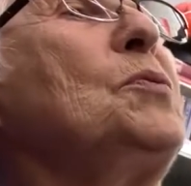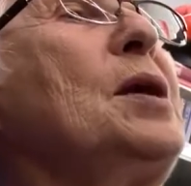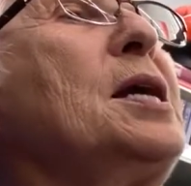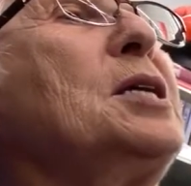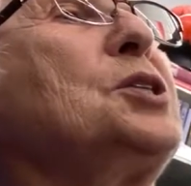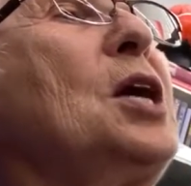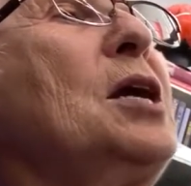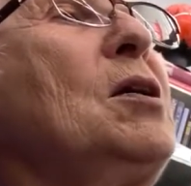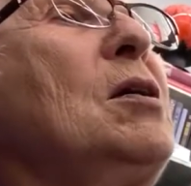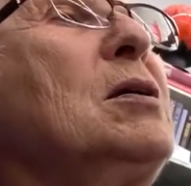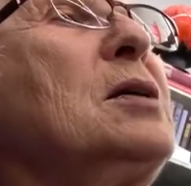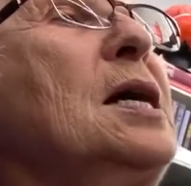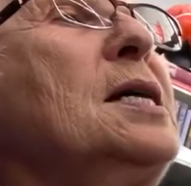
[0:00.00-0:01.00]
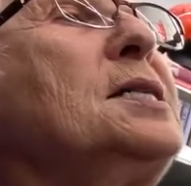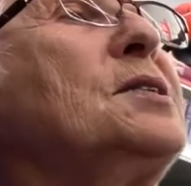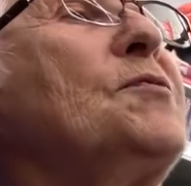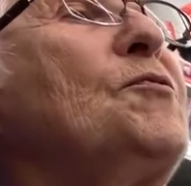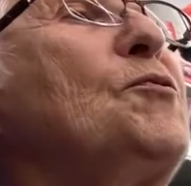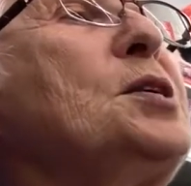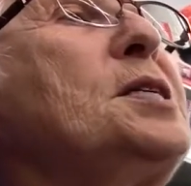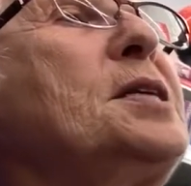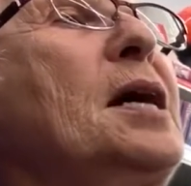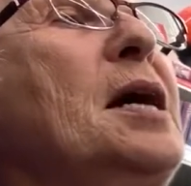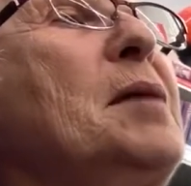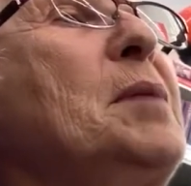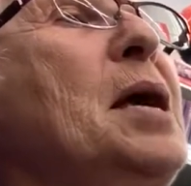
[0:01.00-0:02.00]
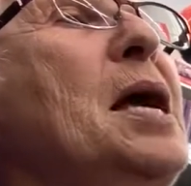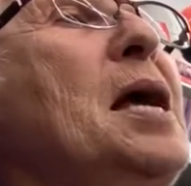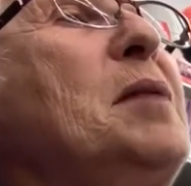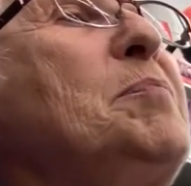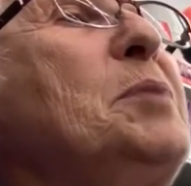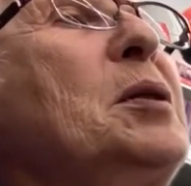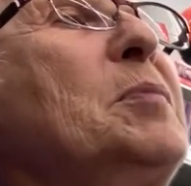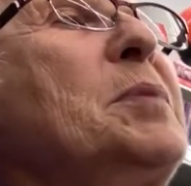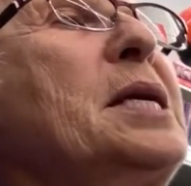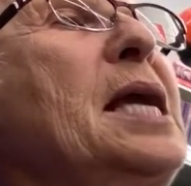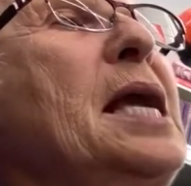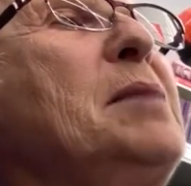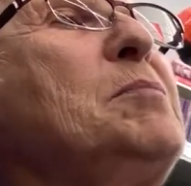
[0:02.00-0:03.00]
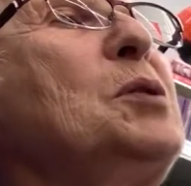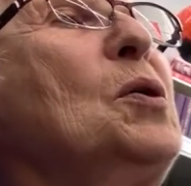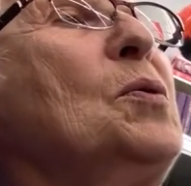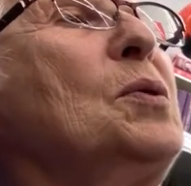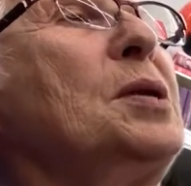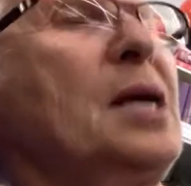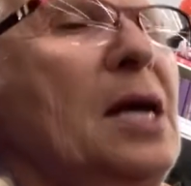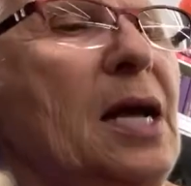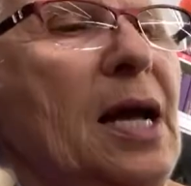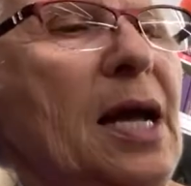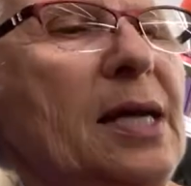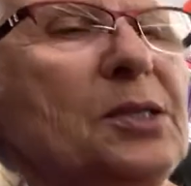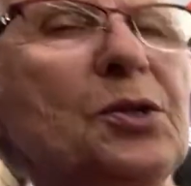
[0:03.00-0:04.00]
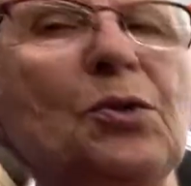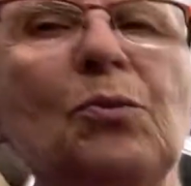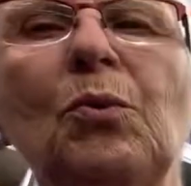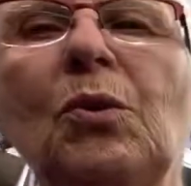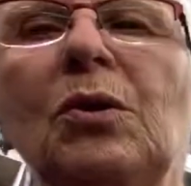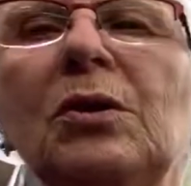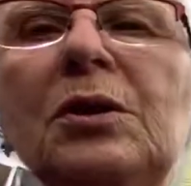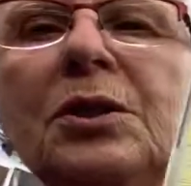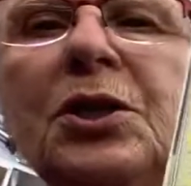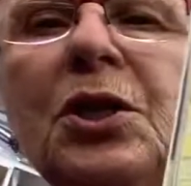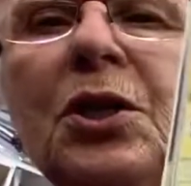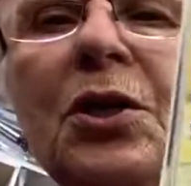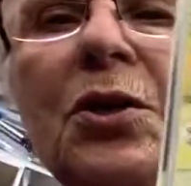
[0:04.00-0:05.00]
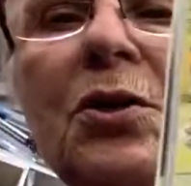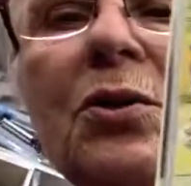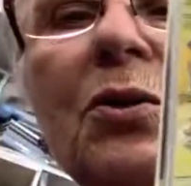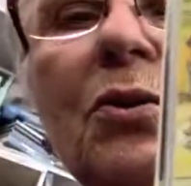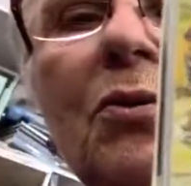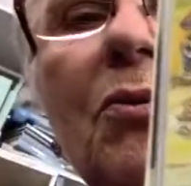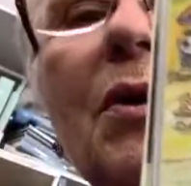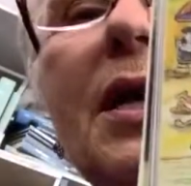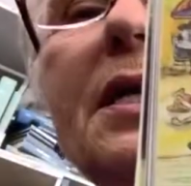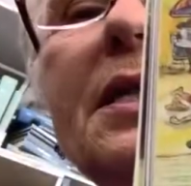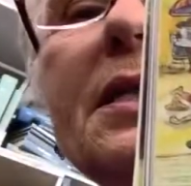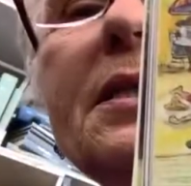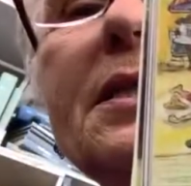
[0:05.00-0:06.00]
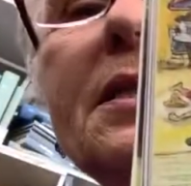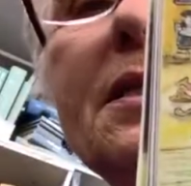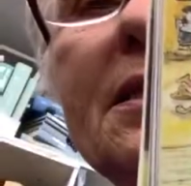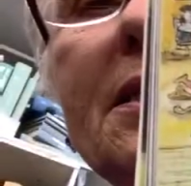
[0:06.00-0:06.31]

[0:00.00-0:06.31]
Ranch had all kinds of free time, and Bill became known as the world's greatest